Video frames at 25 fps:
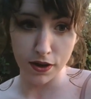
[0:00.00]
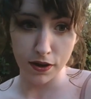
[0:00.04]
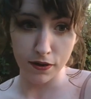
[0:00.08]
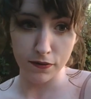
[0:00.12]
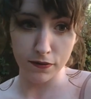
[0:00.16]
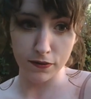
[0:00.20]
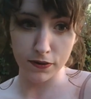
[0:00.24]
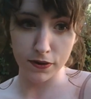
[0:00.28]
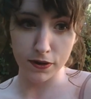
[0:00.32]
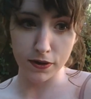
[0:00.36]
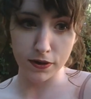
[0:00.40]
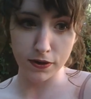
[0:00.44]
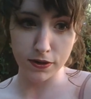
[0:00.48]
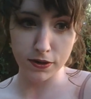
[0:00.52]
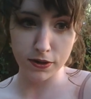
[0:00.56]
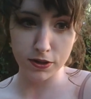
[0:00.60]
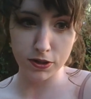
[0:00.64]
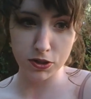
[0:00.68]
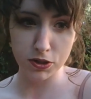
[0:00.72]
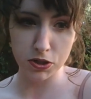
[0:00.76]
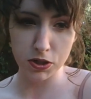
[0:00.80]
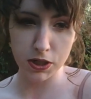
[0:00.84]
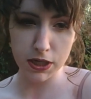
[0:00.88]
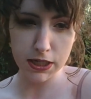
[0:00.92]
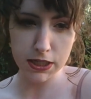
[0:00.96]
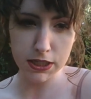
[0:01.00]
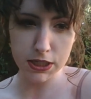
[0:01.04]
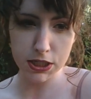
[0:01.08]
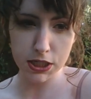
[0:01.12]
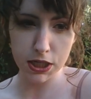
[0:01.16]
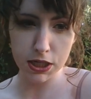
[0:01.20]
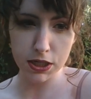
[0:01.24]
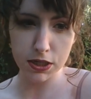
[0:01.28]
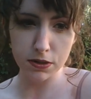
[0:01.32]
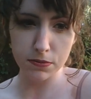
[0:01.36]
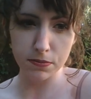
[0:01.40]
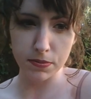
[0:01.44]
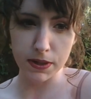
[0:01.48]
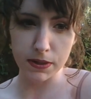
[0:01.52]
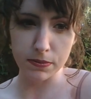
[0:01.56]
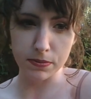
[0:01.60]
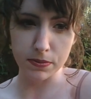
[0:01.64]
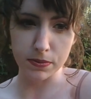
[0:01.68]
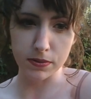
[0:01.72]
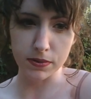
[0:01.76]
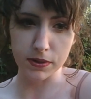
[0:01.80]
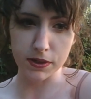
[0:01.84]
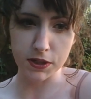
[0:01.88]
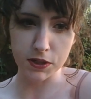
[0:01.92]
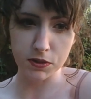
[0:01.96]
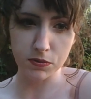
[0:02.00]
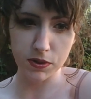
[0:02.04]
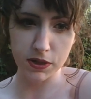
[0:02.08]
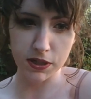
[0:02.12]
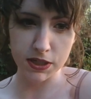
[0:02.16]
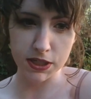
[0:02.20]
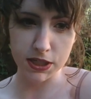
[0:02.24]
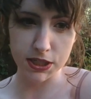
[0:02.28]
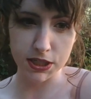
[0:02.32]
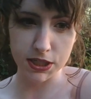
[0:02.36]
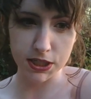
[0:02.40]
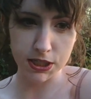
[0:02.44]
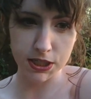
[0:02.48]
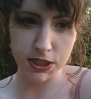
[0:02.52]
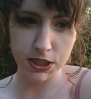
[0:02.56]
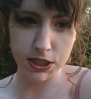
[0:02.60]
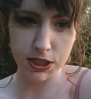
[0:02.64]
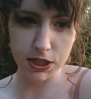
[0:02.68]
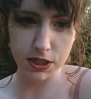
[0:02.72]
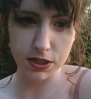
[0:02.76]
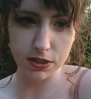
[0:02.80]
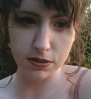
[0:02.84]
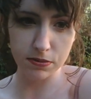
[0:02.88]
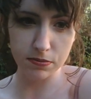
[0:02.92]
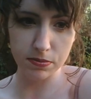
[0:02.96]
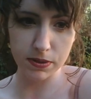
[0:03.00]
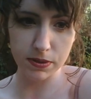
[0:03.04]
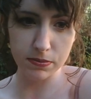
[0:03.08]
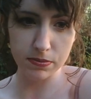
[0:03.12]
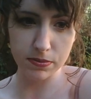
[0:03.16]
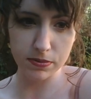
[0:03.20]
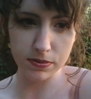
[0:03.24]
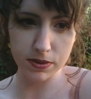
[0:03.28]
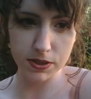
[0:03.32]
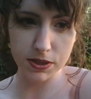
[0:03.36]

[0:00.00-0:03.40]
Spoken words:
for transgender people as well as cisgendered people.